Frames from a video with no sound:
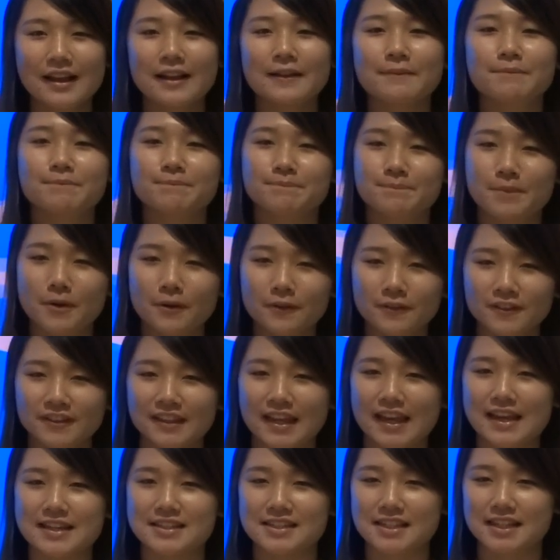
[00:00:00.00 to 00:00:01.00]
In both
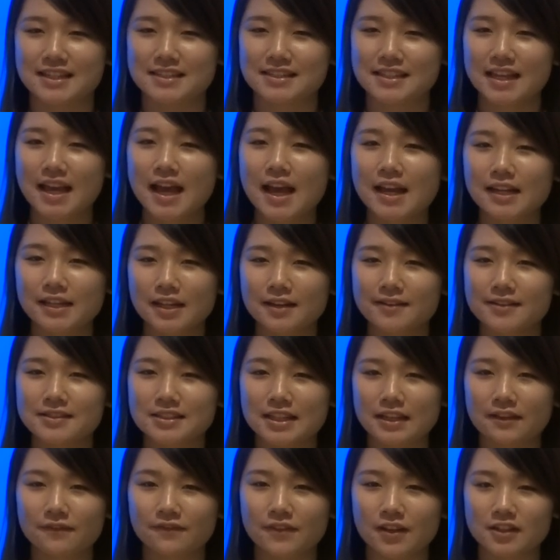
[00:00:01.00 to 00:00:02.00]
cases, there was
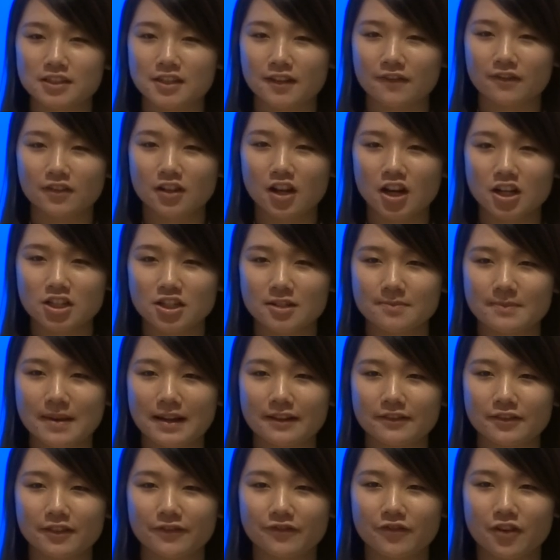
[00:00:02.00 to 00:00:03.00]
influx of large
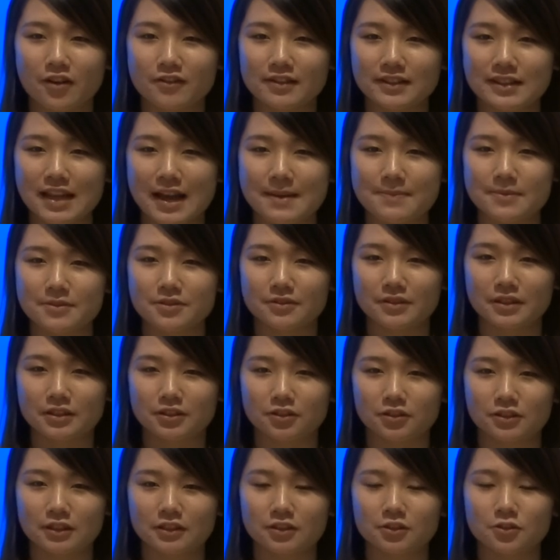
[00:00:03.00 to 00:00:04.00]
amounts of foreign capital
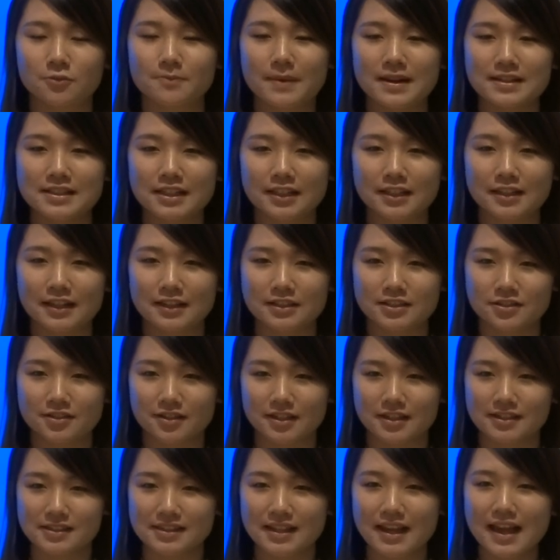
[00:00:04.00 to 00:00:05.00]
into the domestic
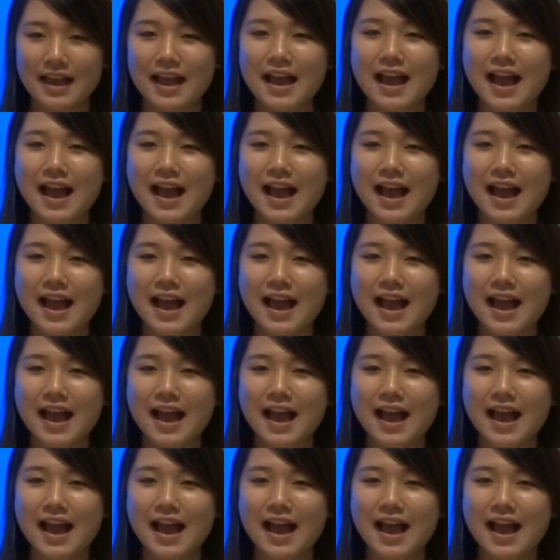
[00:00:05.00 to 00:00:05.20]
countries.